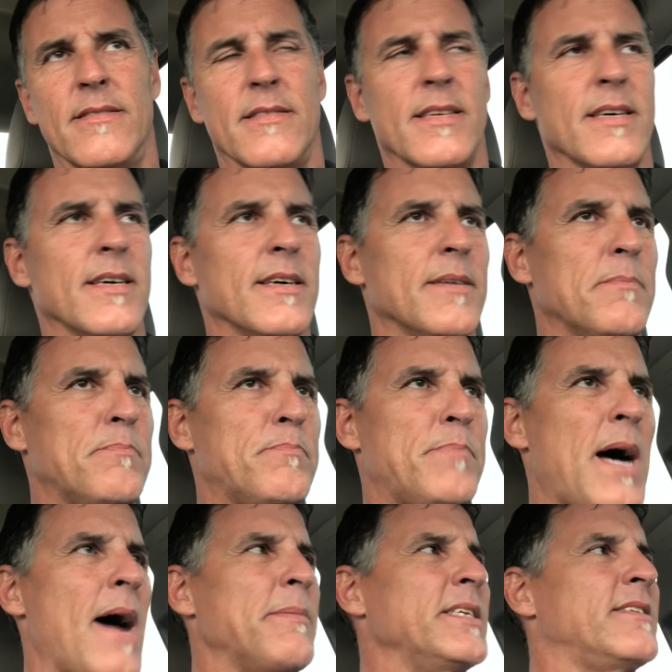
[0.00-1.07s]
the
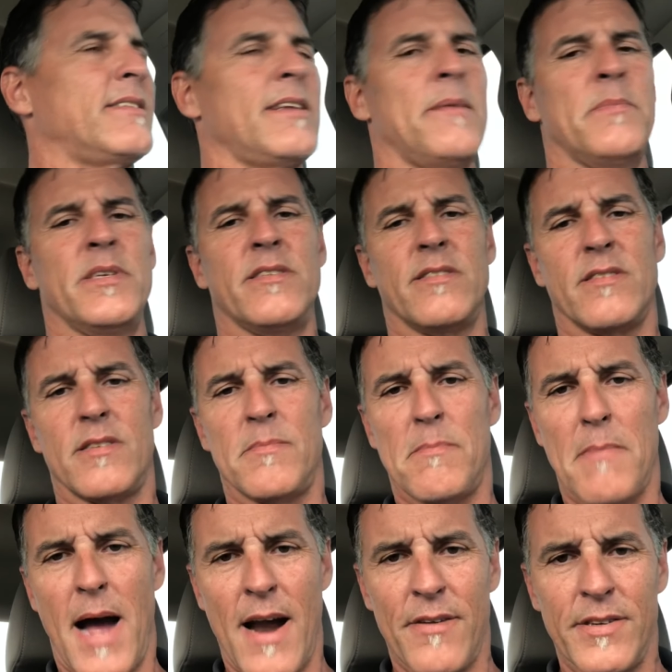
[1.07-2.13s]
Bobby Simmons, the
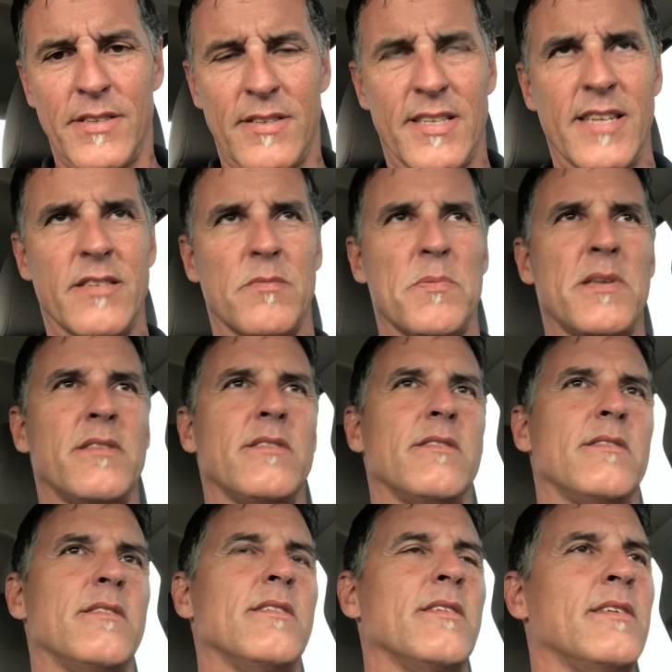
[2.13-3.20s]
Myron
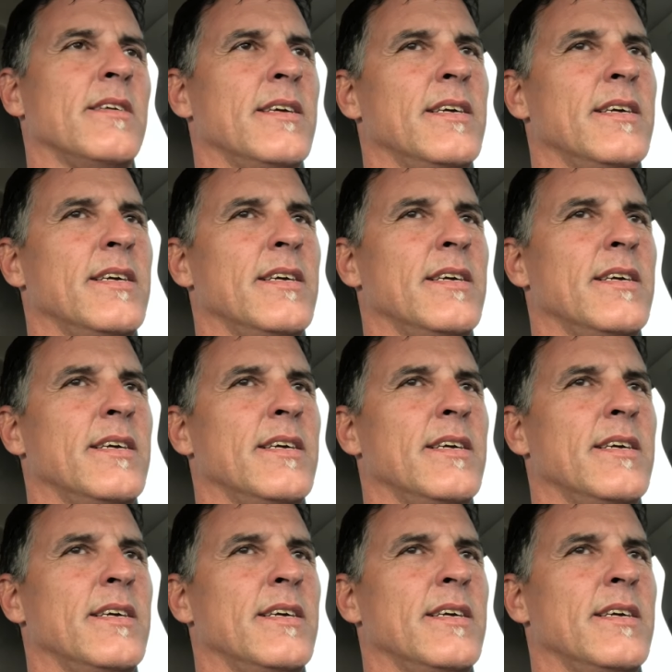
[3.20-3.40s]
Sitzmans, the